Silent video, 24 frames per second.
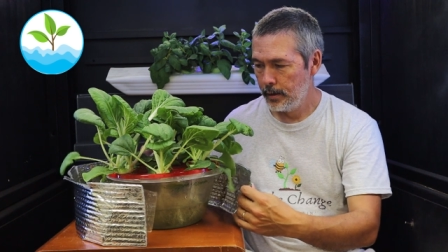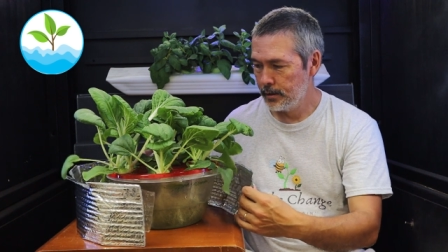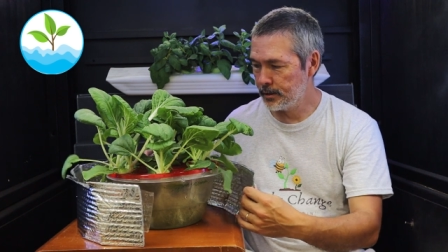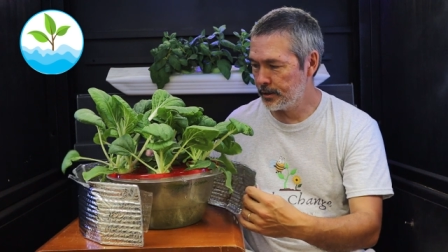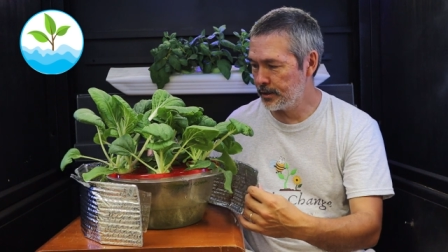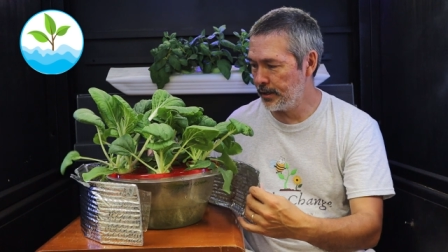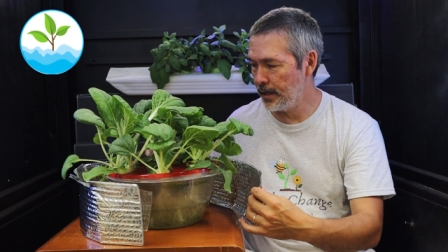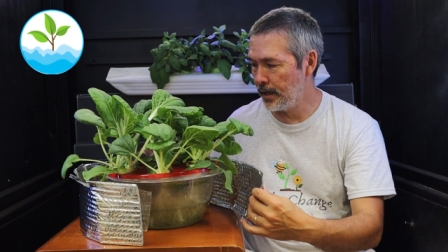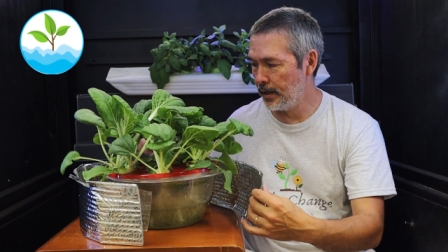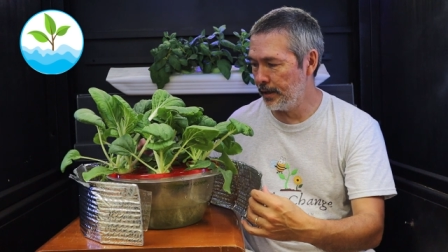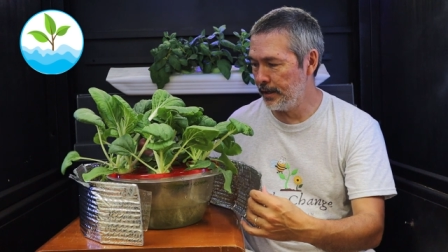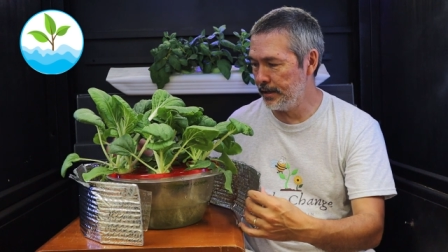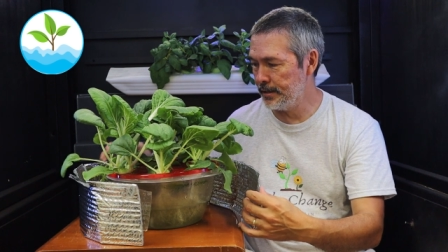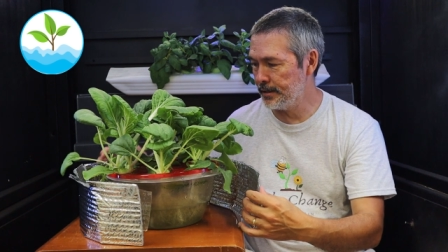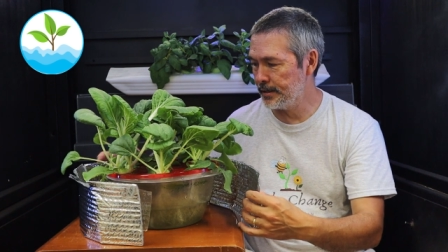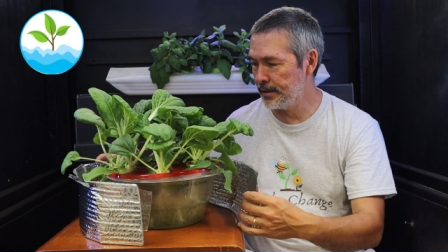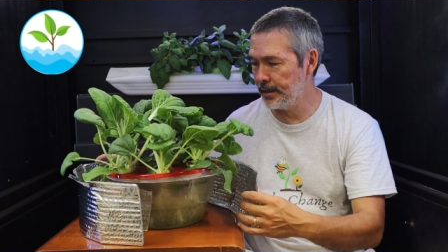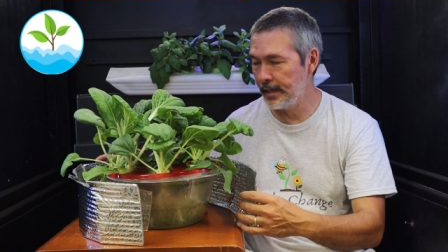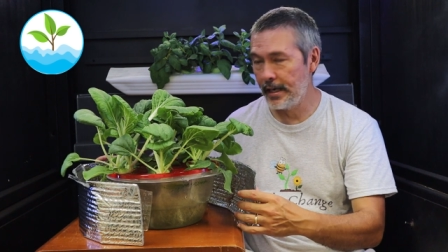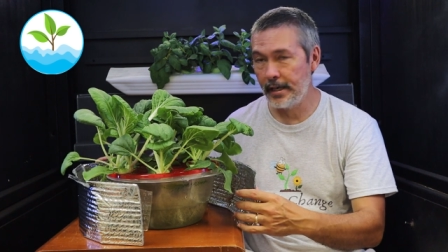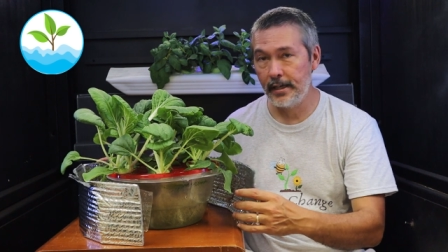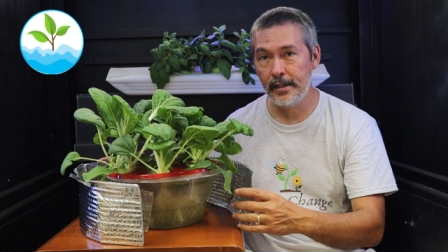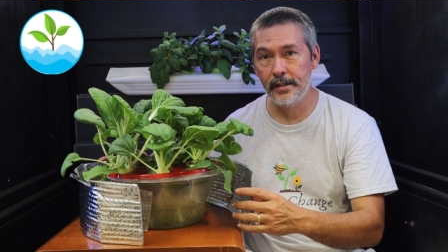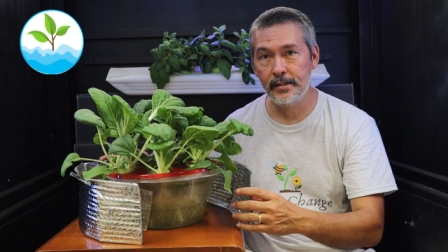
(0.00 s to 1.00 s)
see how
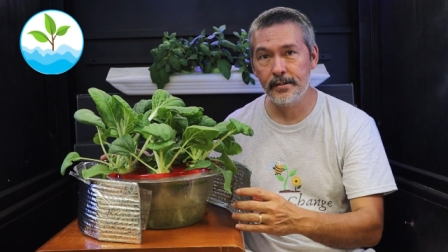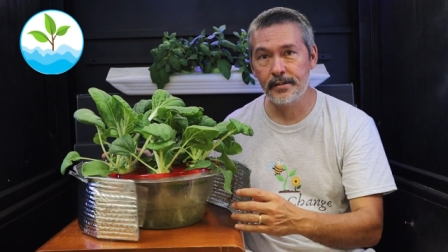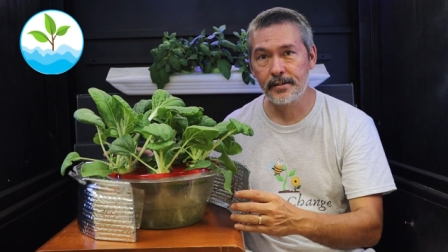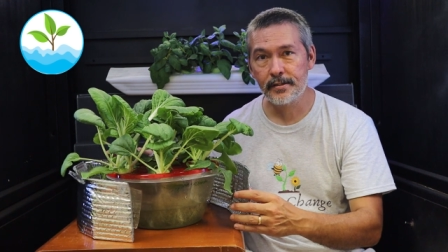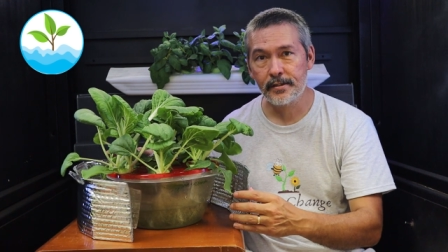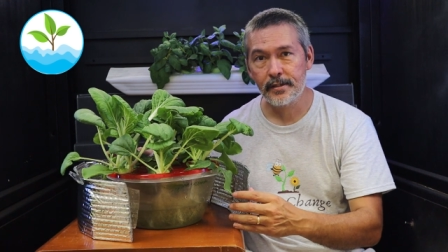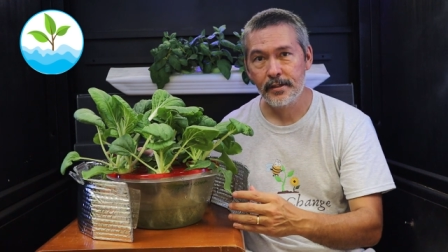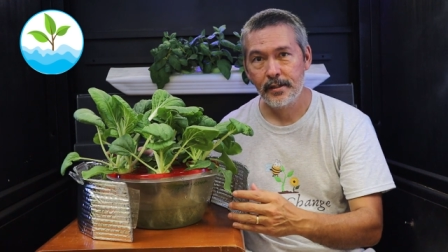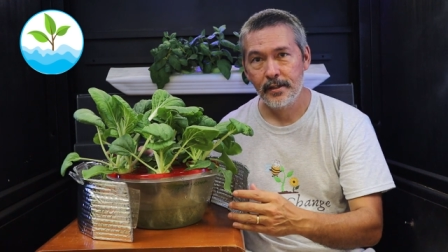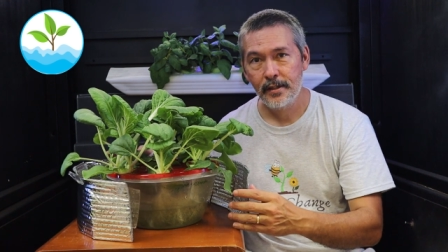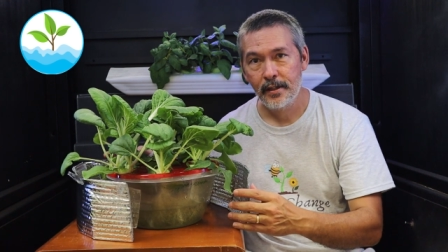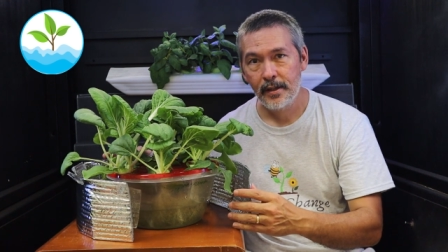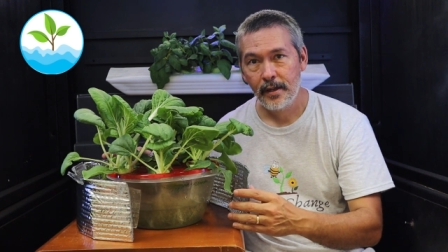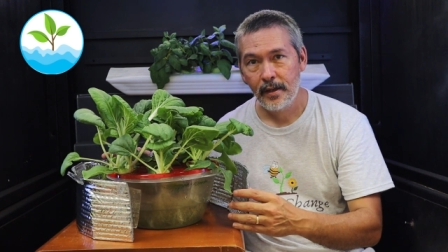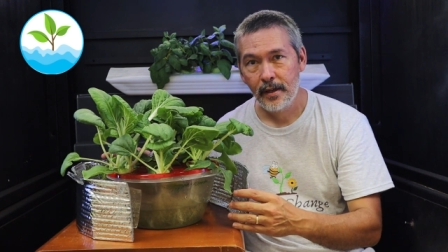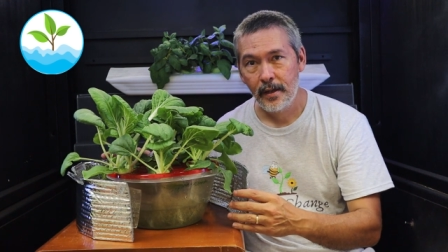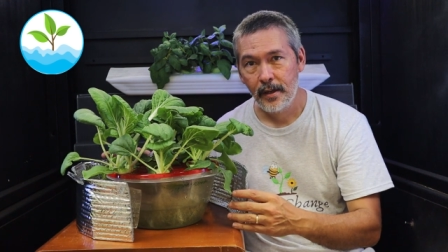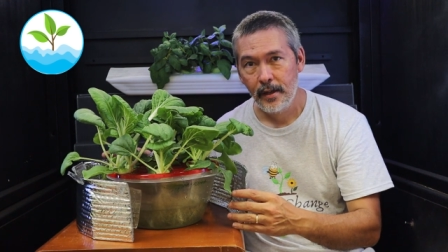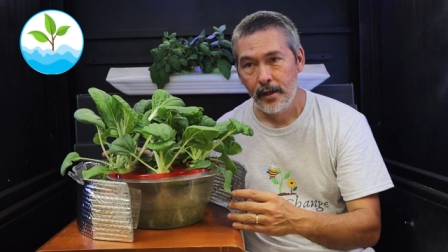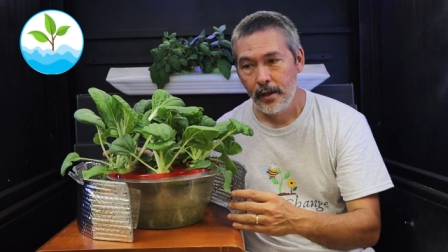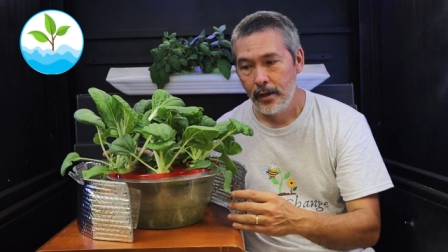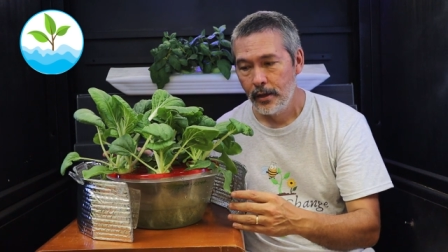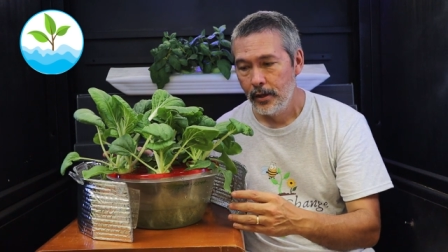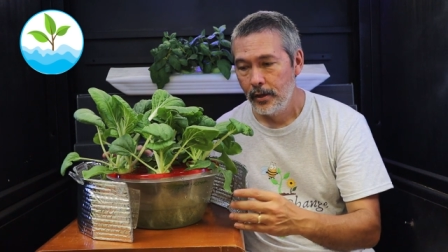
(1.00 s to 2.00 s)
easy that is?
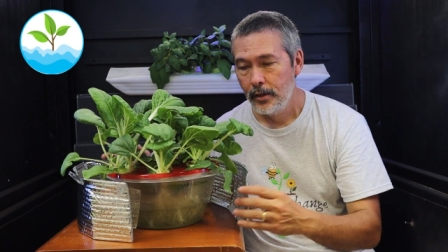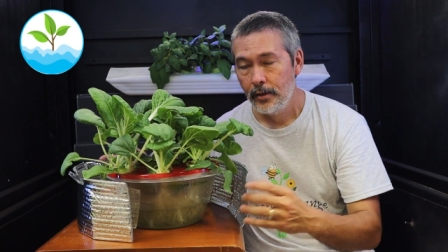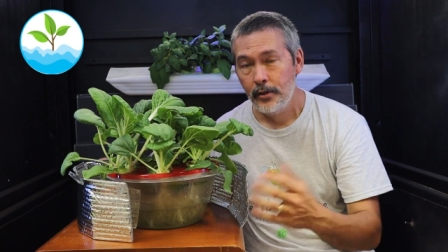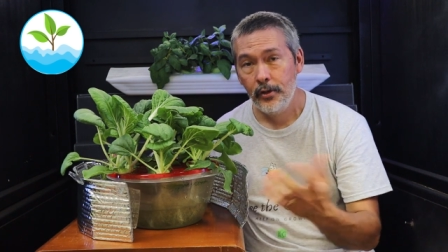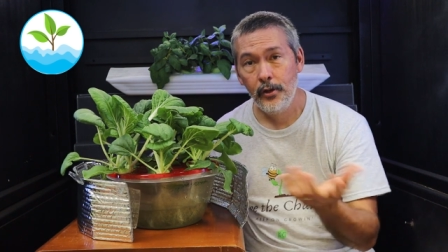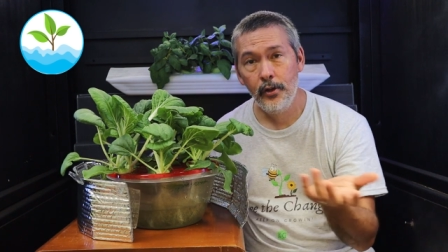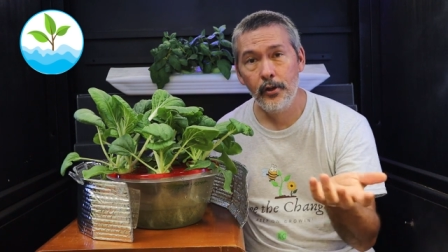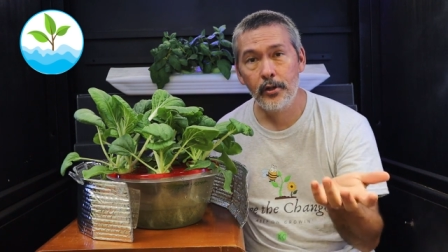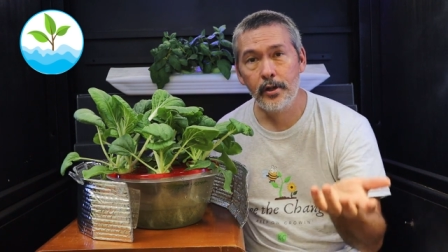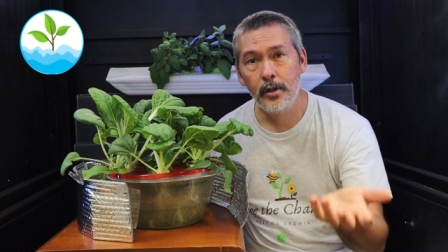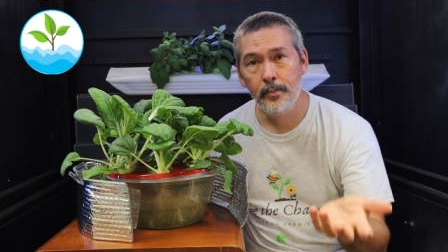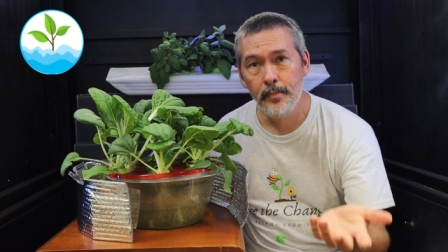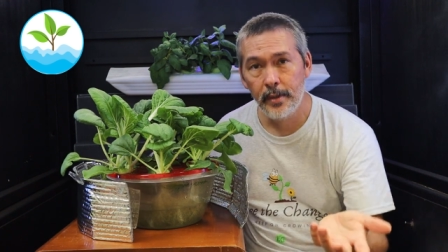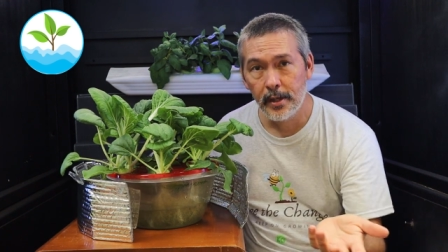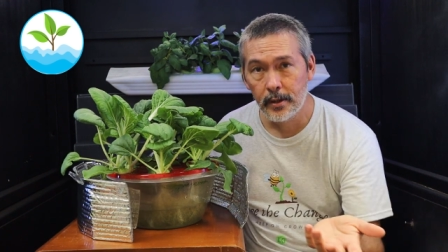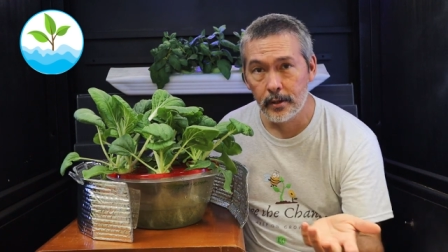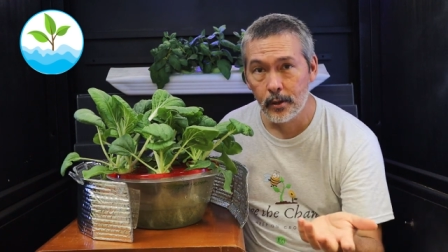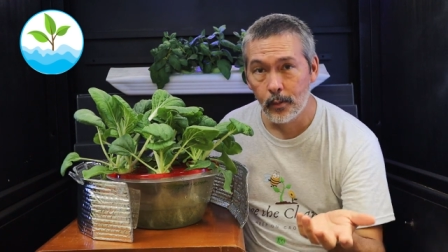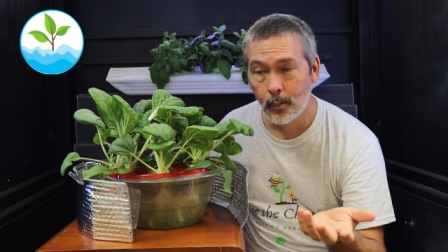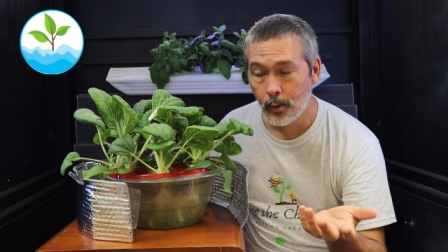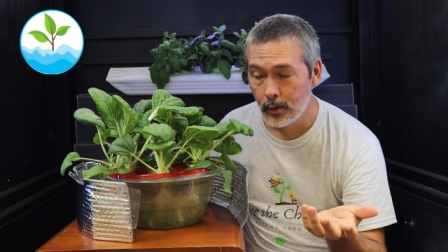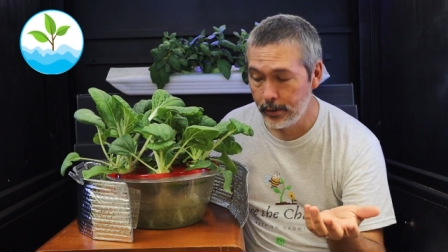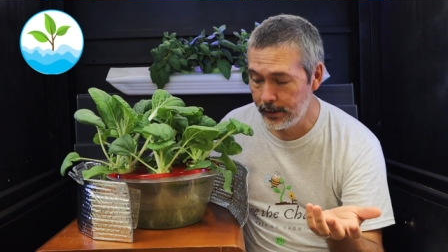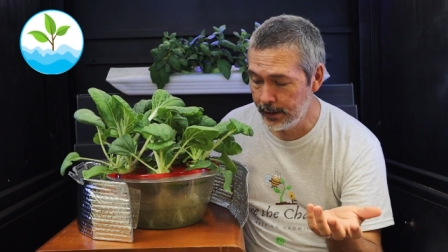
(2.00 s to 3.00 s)
You can be a
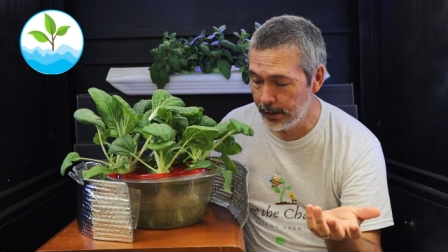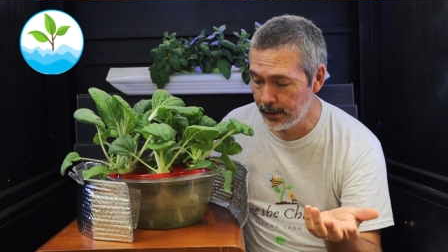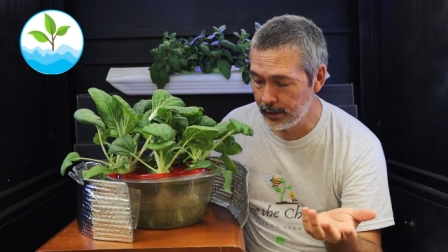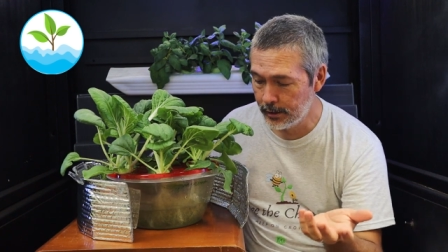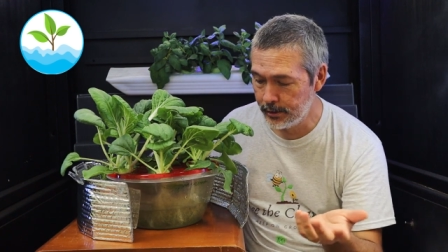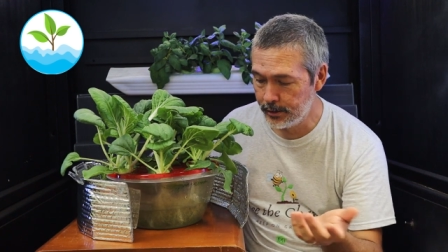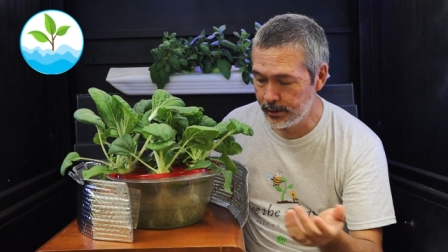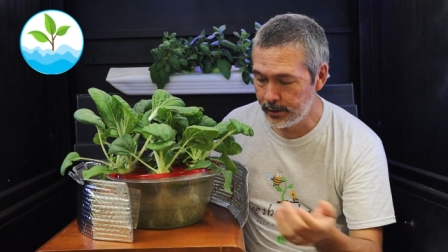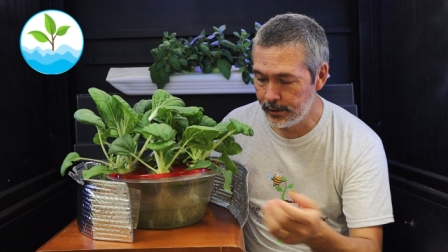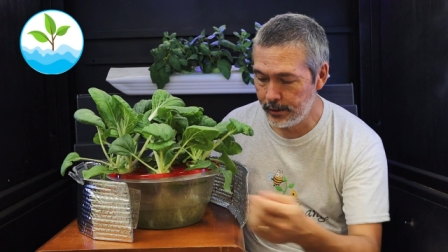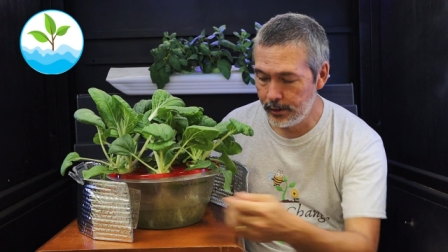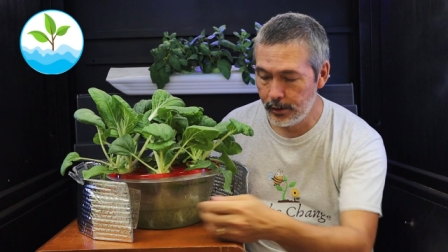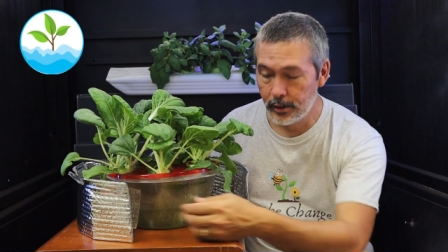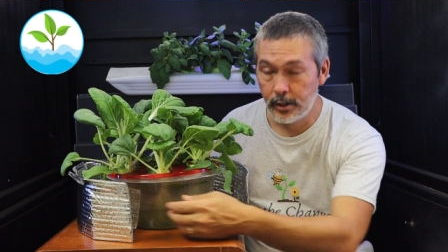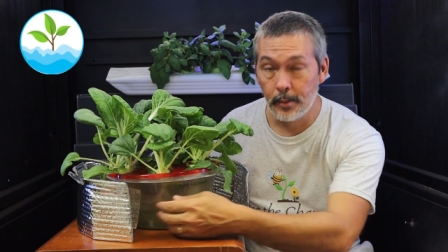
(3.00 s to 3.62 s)
little more diligent.